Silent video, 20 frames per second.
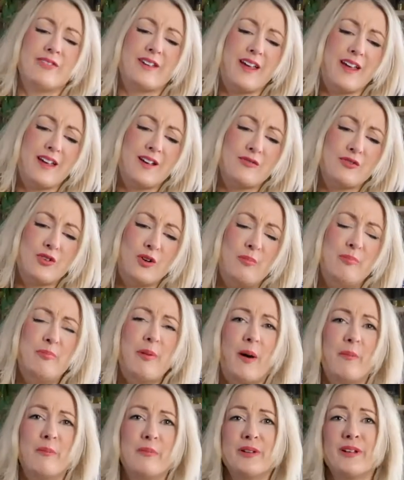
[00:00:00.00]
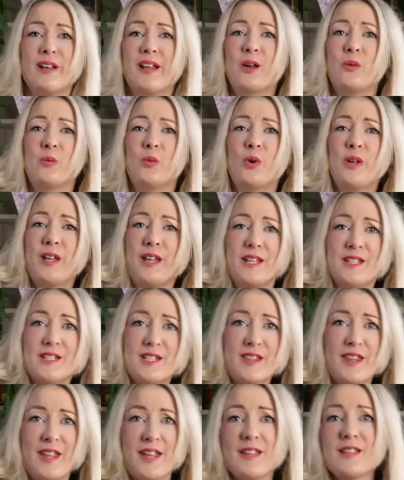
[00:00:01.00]
forgetting I've got a bump and like walking
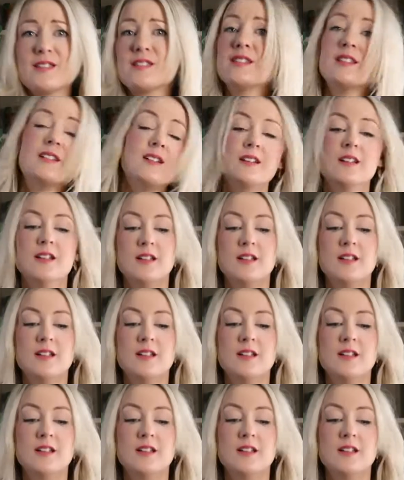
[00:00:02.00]
into things.